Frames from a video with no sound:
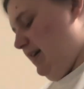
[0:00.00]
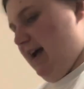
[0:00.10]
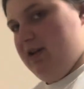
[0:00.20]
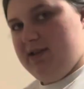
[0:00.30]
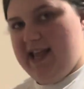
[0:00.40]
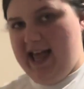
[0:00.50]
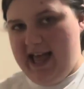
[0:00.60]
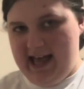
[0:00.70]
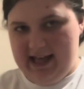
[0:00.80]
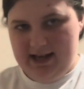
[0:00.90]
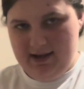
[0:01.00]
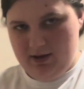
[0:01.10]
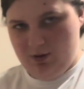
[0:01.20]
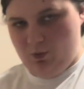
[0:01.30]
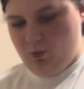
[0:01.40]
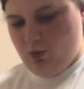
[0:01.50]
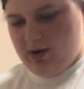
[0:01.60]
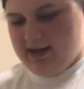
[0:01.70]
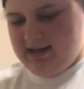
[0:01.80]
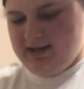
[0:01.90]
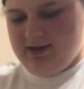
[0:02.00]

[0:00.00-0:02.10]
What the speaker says: I only had one